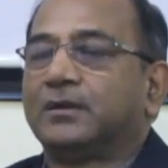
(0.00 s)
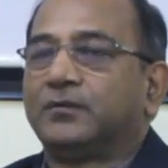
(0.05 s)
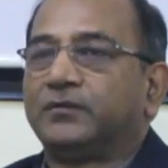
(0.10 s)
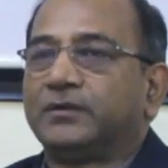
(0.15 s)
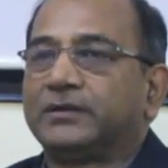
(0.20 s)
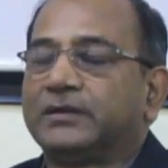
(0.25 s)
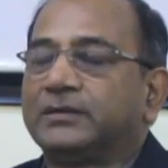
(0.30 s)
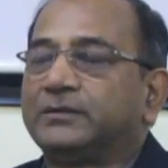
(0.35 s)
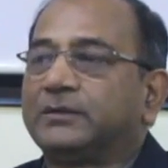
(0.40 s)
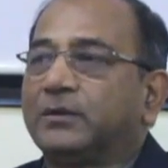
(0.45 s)

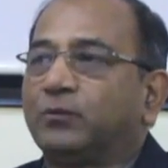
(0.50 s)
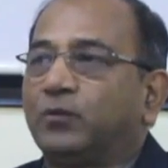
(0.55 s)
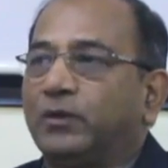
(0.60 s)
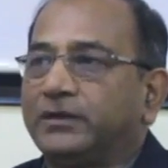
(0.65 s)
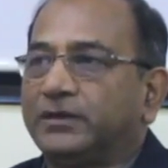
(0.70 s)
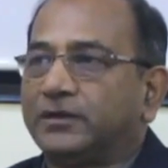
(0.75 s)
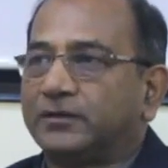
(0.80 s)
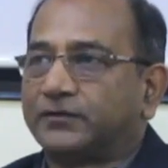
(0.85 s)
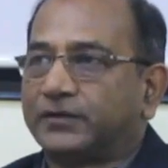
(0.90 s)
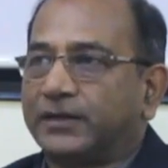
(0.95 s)
We give them
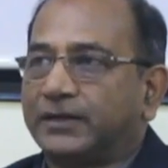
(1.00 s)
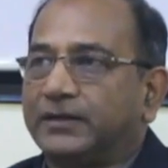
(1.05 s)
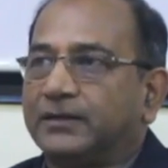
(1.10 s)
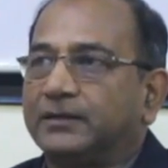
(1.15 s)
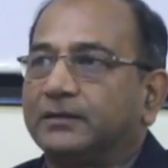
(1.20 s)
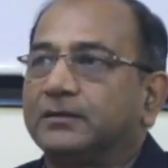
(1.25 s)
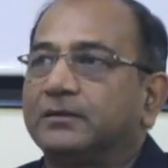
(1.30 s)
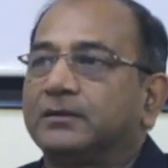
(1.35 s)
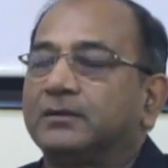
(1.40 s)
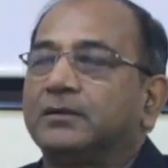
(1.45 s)
1-year
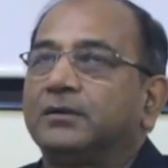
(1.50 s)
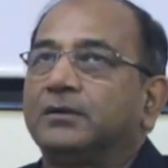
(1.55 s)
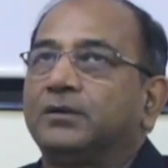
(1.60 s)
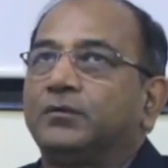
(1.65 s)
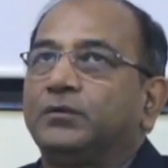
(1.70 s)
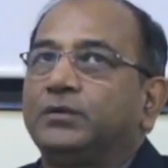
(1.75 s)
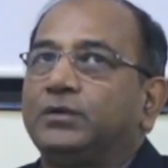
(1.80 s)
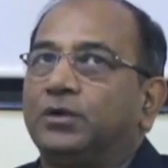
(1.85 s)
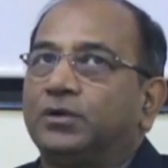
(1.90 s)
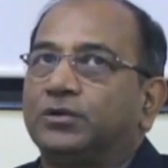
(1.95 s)
training. We